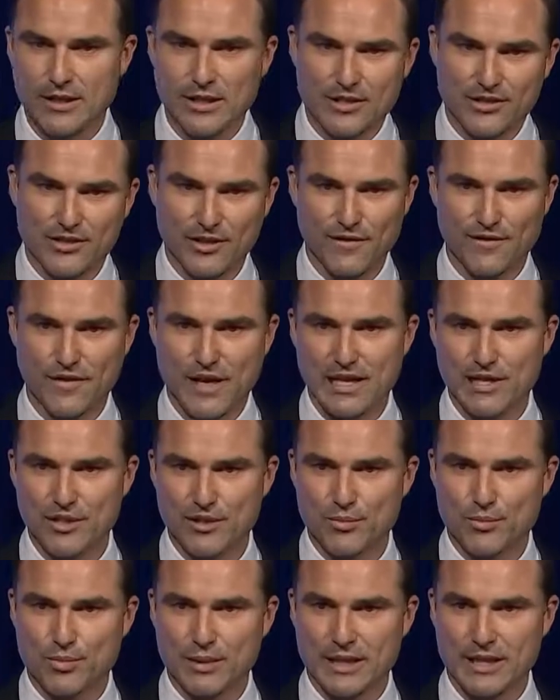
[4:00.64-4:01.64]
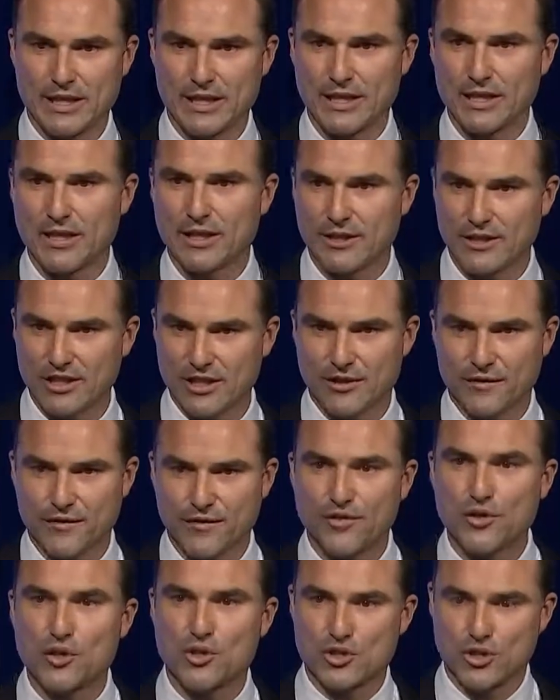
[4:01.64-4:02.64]
So value being,
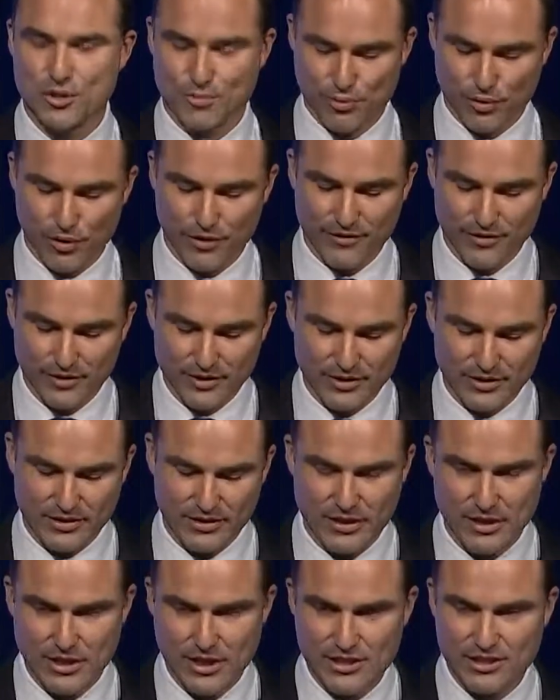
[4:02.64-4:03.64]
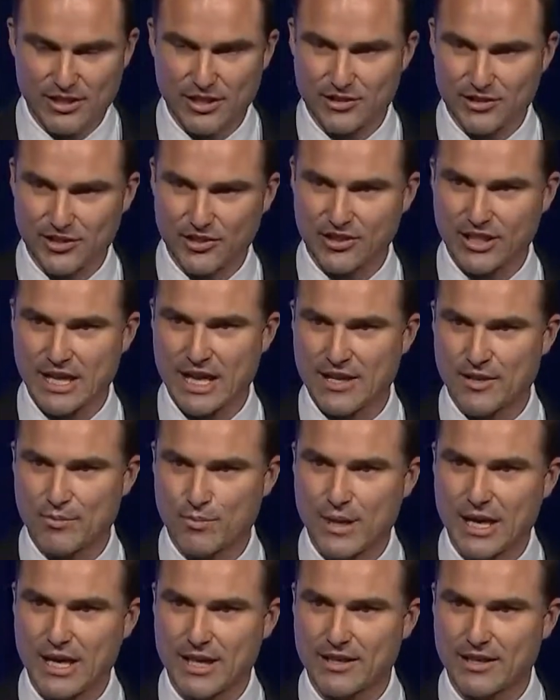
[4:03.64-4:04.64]
future profits, discounted
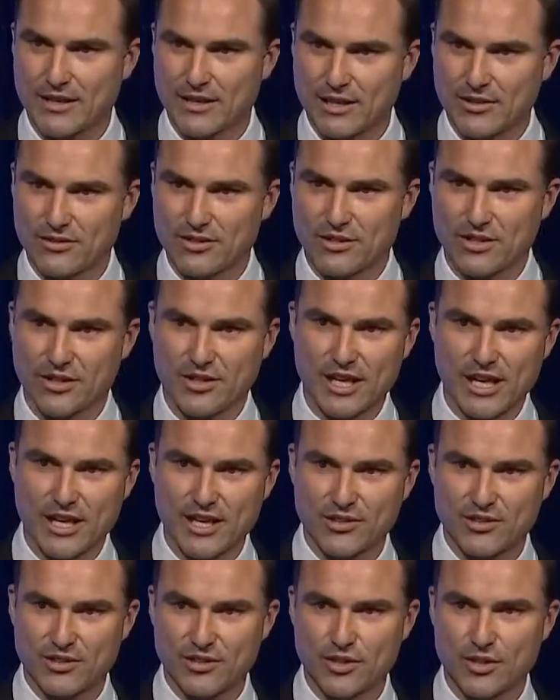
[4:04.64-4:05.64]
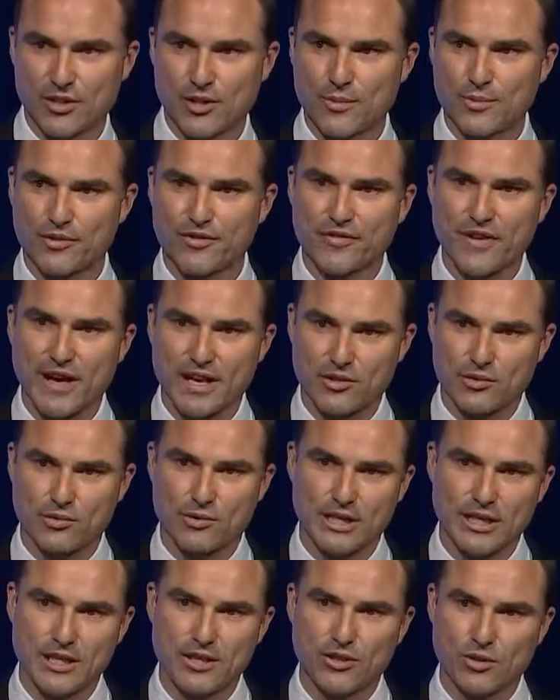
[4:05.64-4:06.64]
back into today's terms,
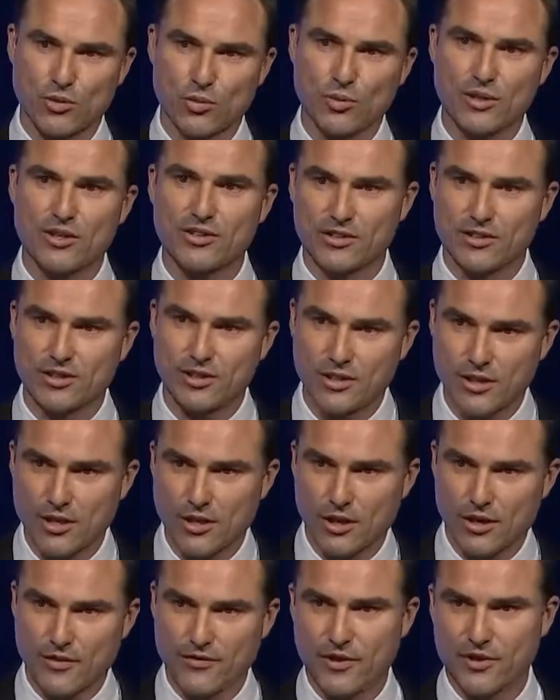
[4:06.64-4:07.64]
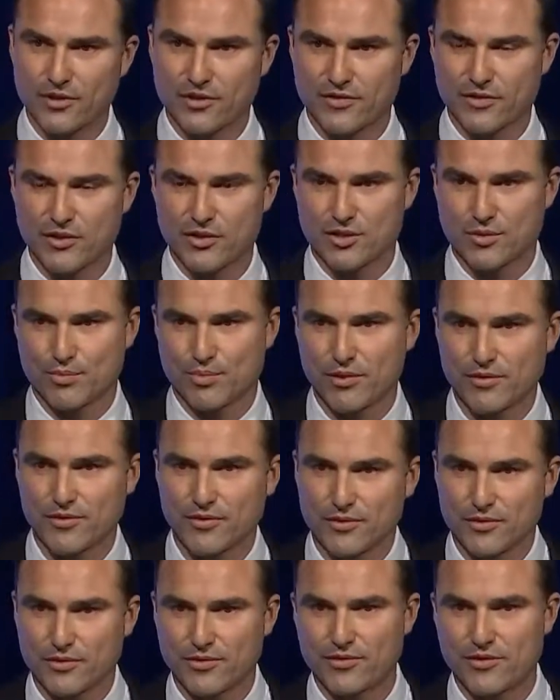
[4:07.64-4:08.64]
factoring in the risk of those future
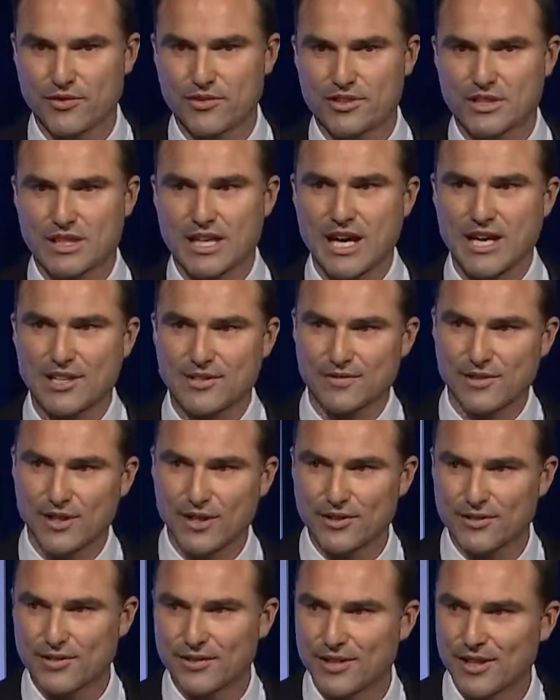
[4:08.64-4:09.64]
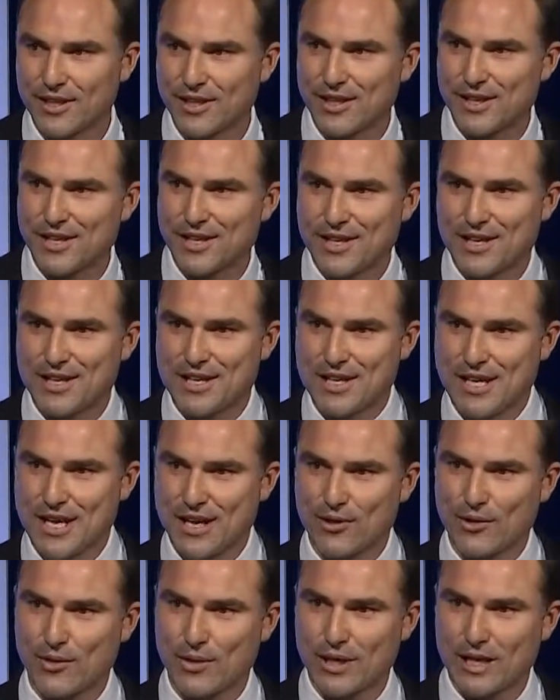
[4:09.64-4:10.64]
profits or future cash flows.
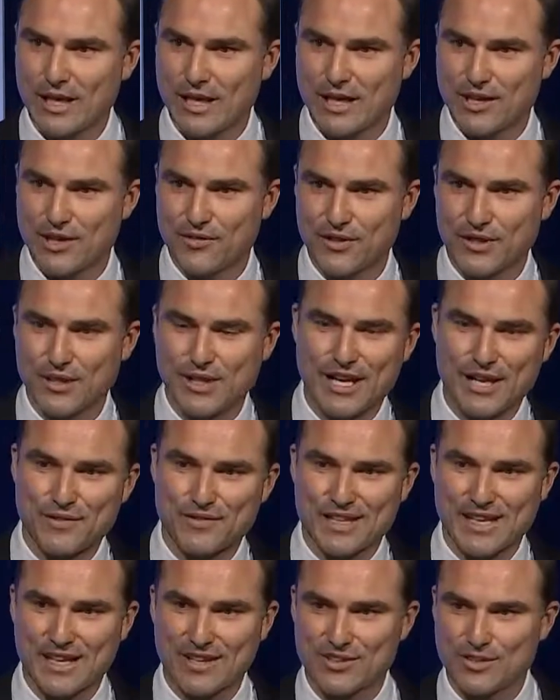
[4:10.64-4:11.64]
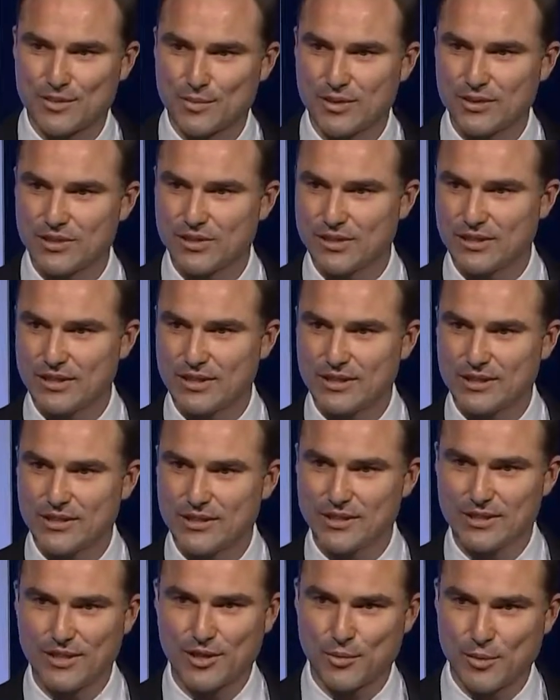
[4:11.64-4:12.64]
Now, if you don't have customers,
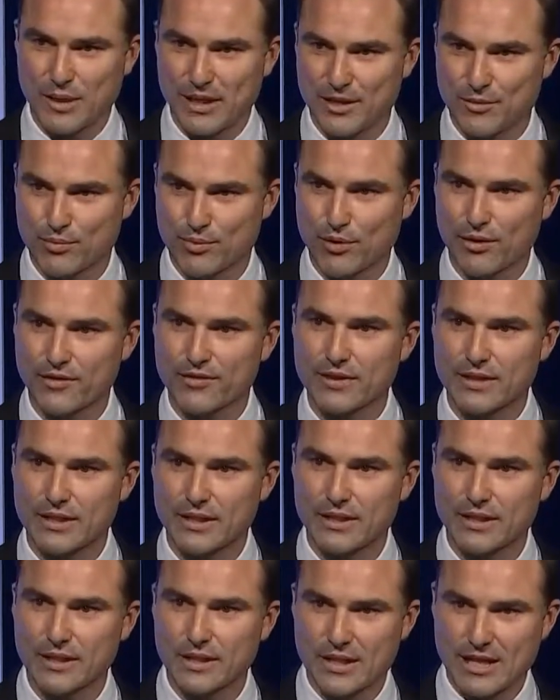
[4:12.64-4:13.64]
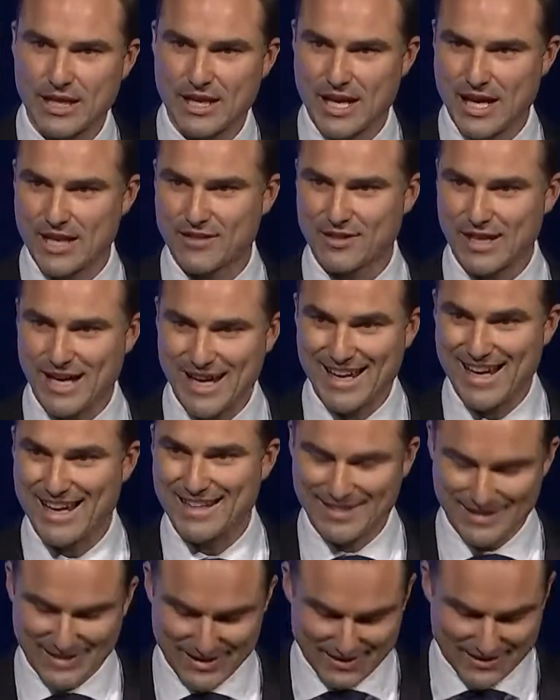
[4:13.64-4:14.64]
you don't make a profit, as
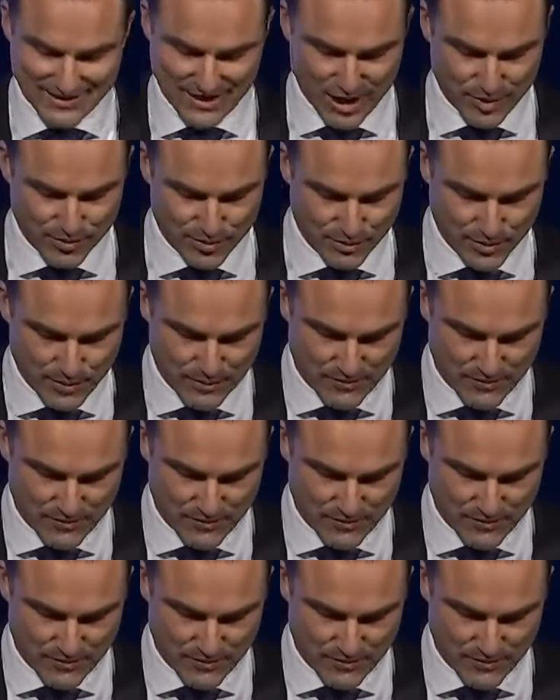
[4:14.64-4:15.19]
an example.